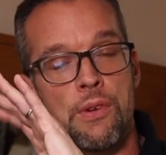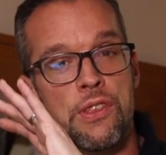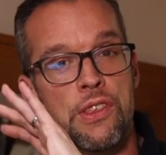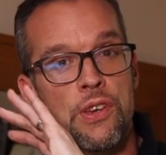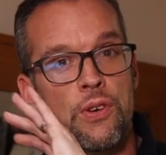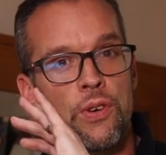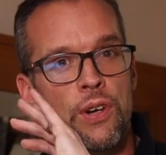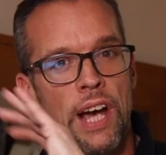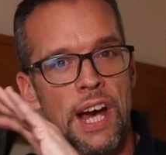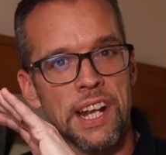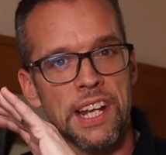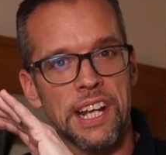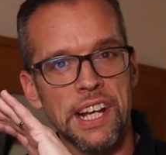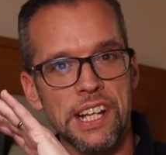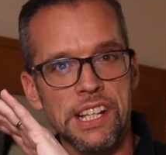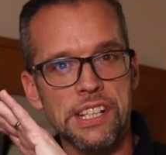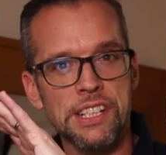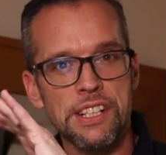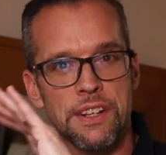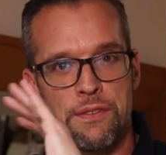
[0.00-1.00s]
with the
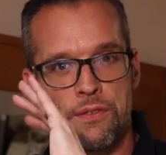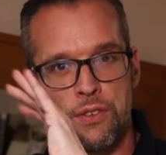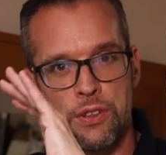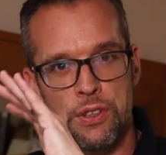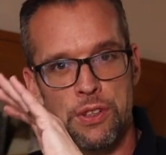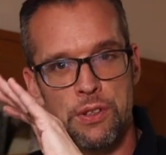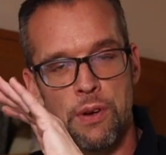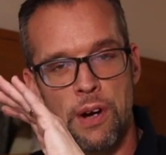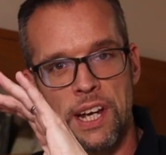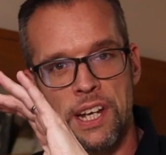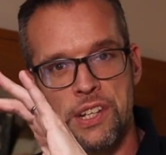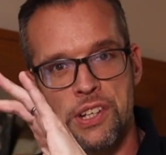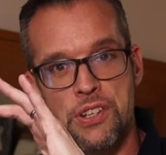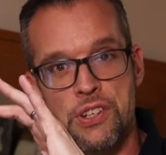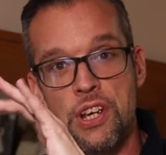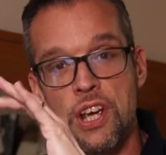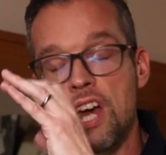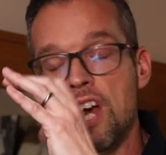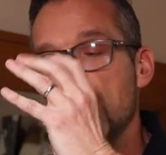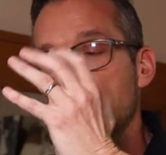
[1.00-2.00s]
Organix food range.